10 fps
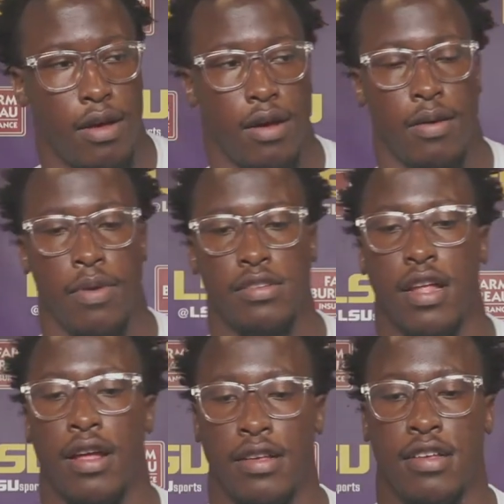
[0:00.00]
Um, it's
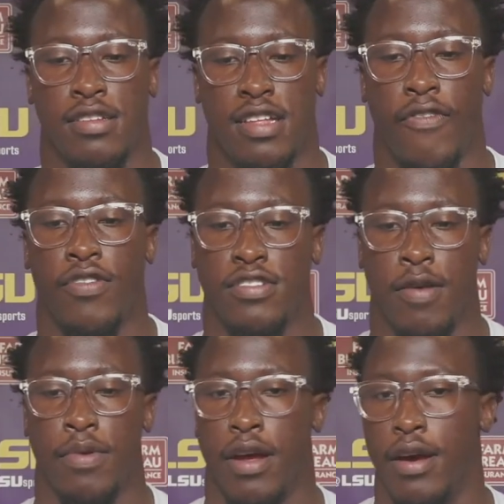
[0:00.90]
like it, it's definitely
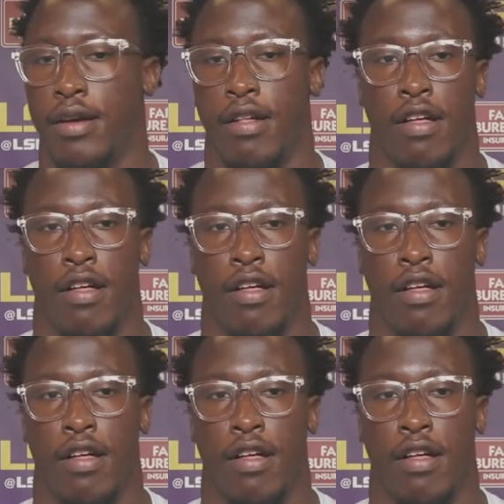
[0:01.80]
something there.